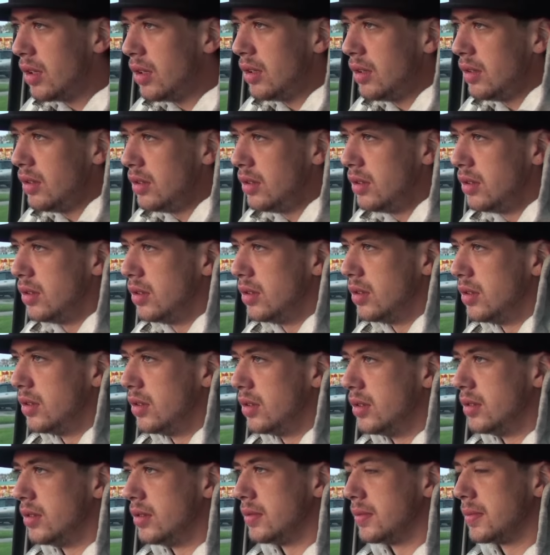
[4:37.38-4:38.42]
I'll let you
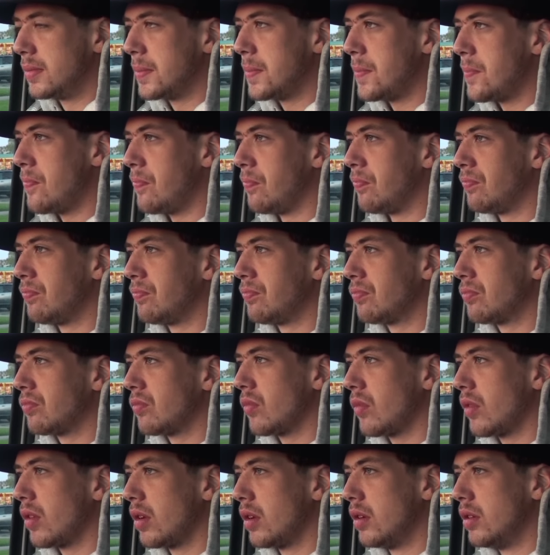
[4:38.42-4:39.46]
borrow it. Maybe we
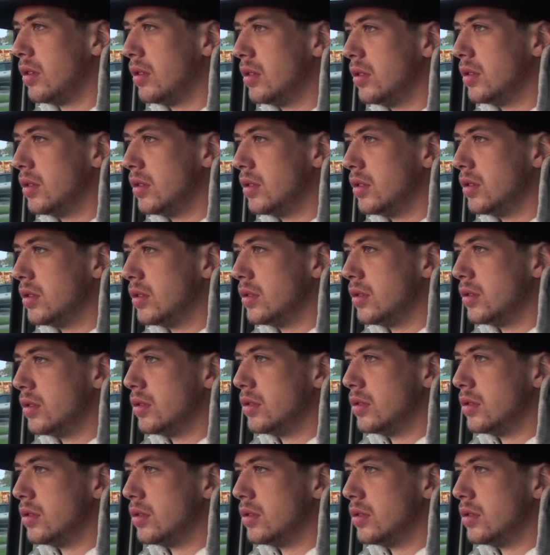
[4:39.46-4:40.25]
can arrange like